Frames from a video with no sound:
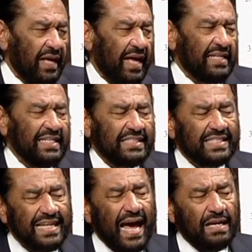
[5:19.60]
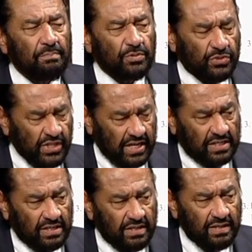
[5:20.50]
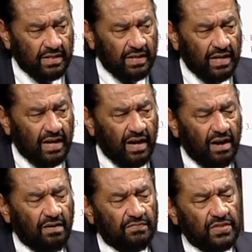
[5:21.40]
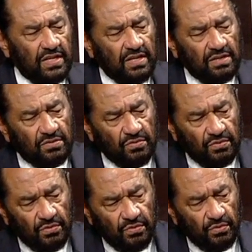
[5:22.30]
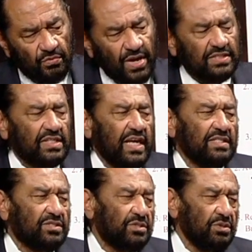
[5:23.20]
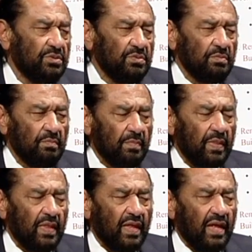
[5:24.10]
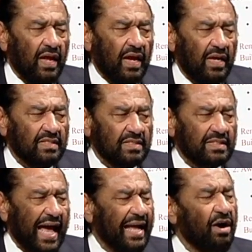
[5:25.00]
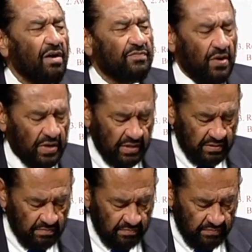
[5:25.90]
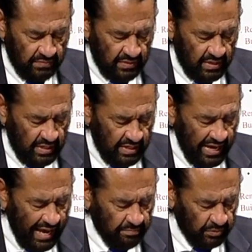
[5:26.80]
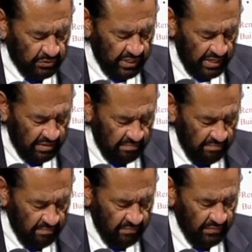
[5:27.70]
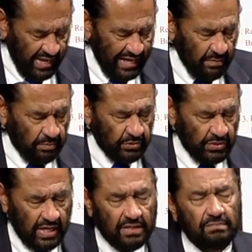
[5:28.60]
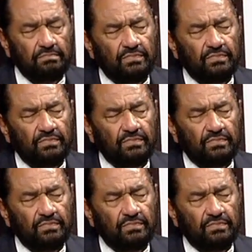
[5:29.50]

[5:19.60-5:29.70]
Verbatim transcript: at least 90% of the residents to sign off on it. 9%, 90%.